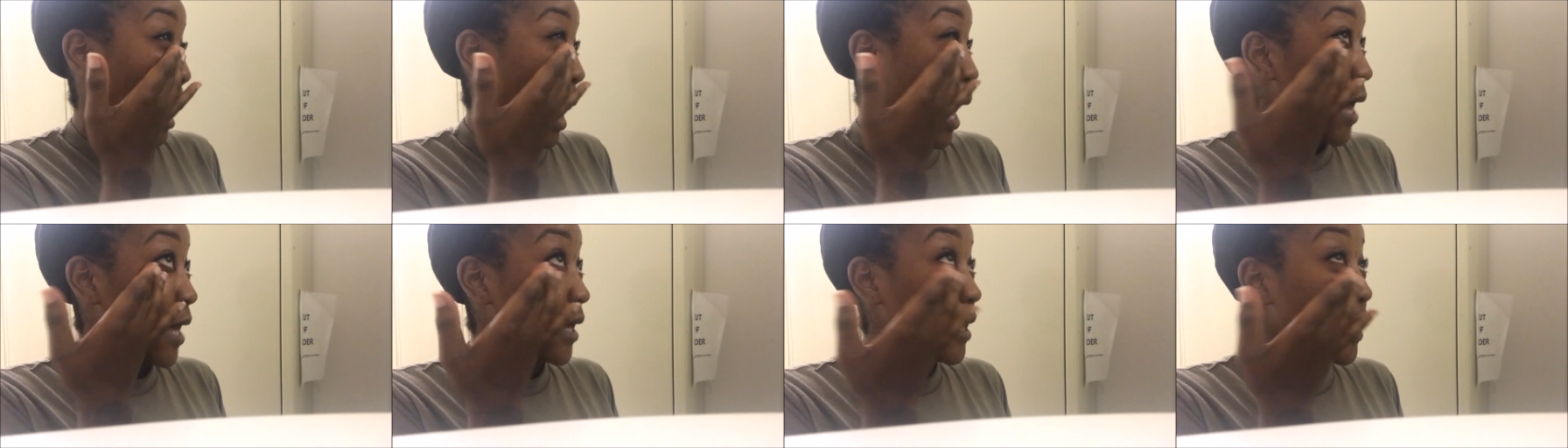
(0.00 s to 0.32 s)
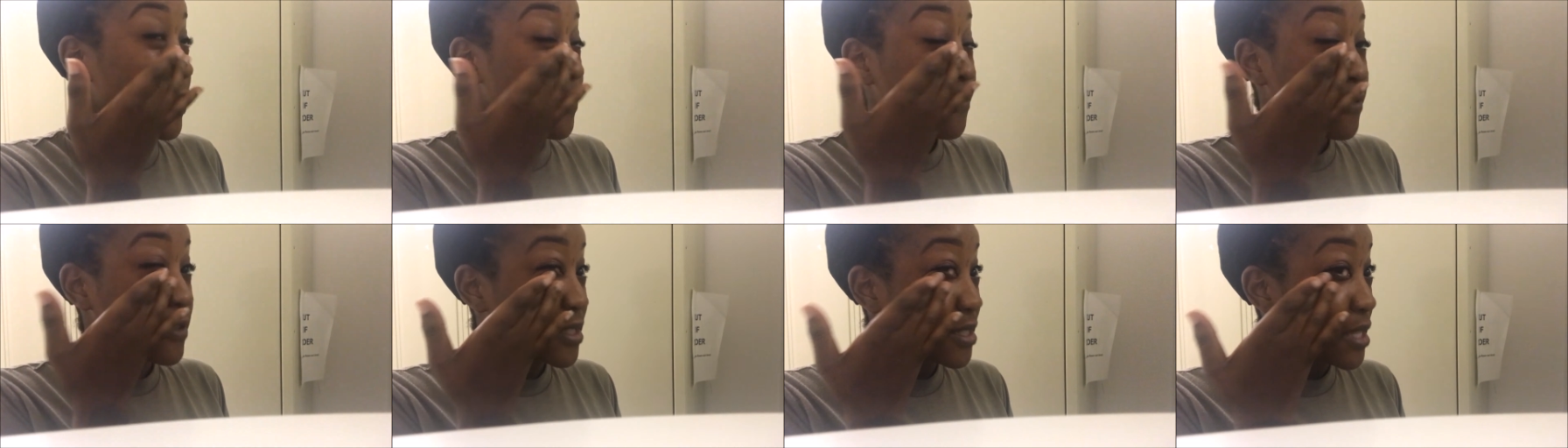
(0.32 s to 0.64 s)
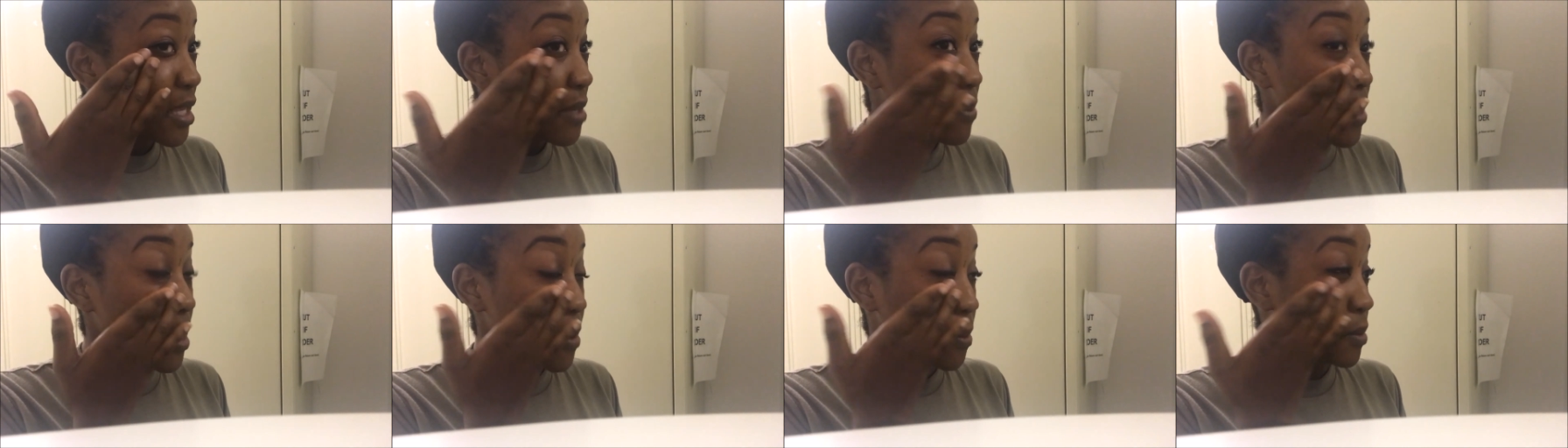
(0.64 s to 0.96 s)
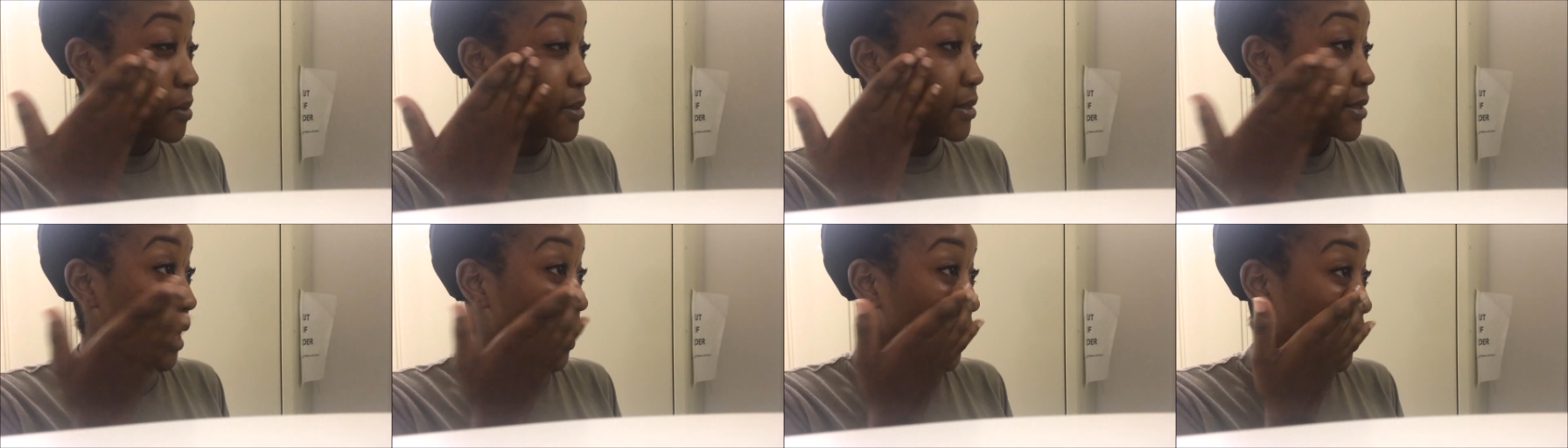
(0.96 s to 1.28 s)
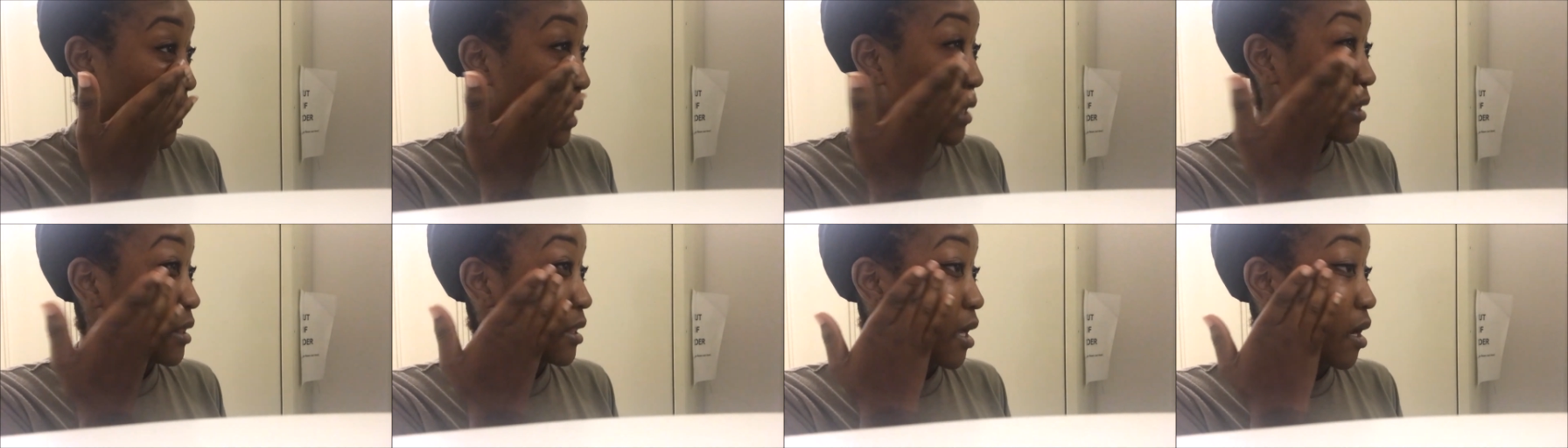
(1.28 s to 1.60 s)
I even seen people
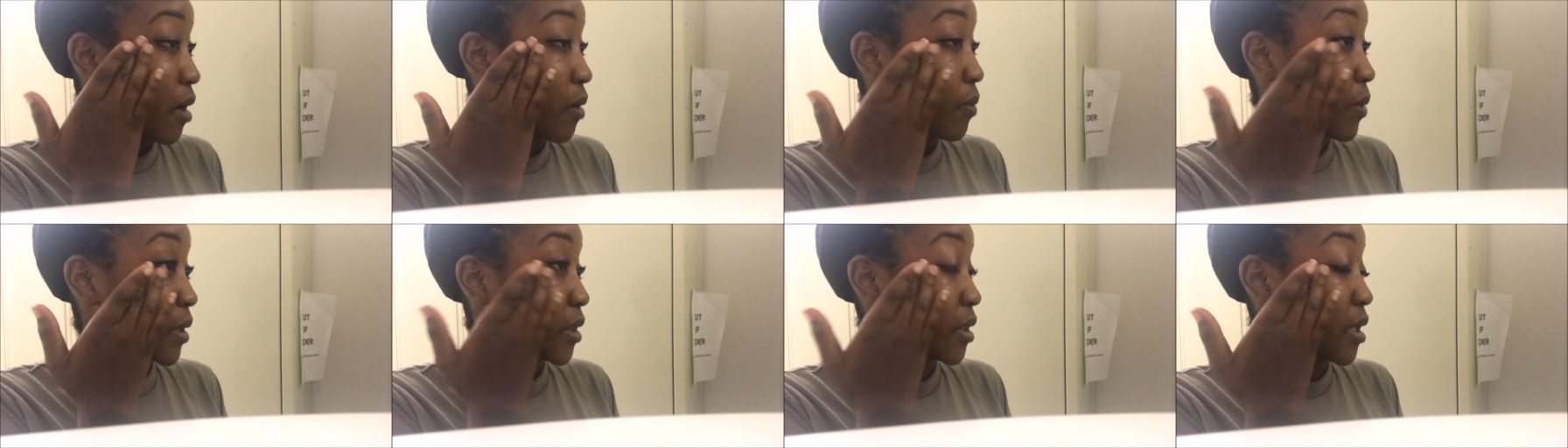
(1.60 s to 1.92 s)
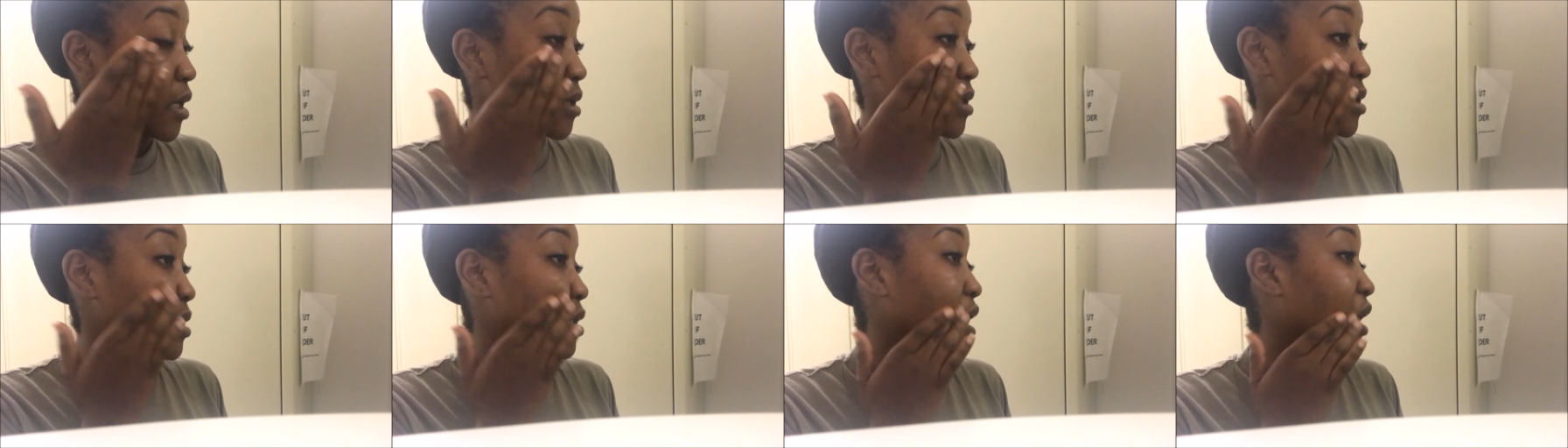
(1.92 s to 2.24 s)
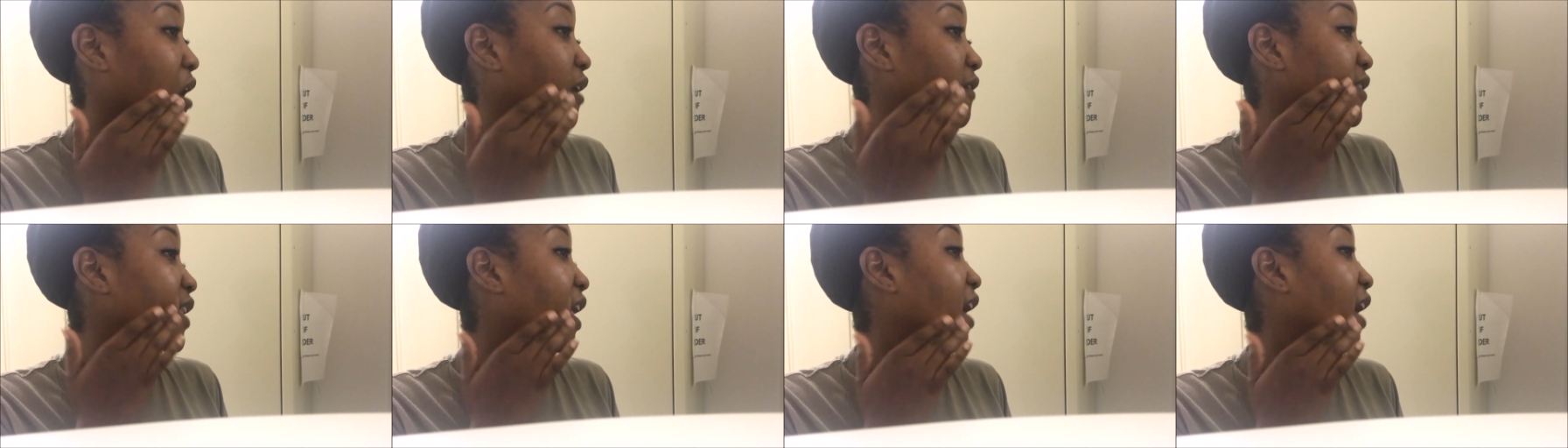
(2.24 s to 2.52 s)
stay in there with their stuff.